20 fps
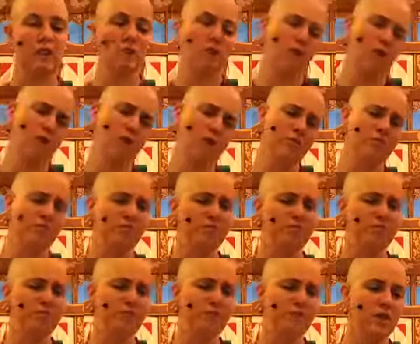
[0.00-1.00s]
Or
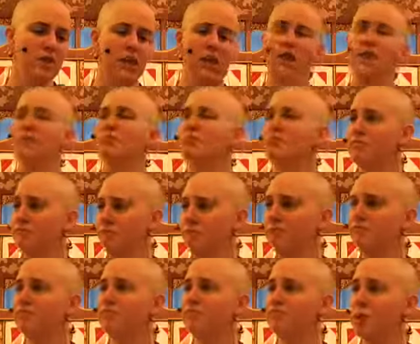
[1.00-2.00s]
tonight.
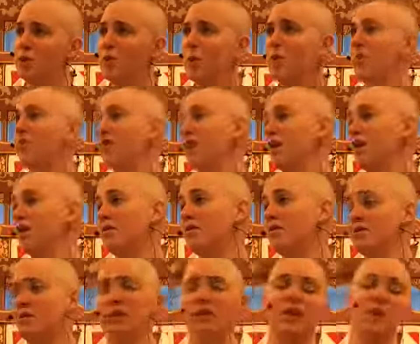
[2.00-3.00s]
Do people?
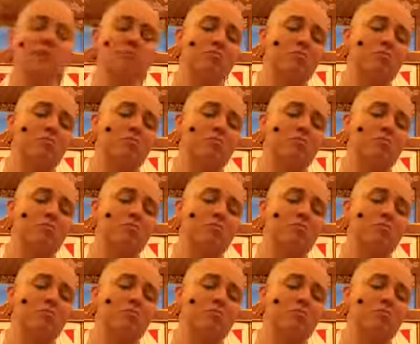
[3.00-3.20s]
Yeah, all right.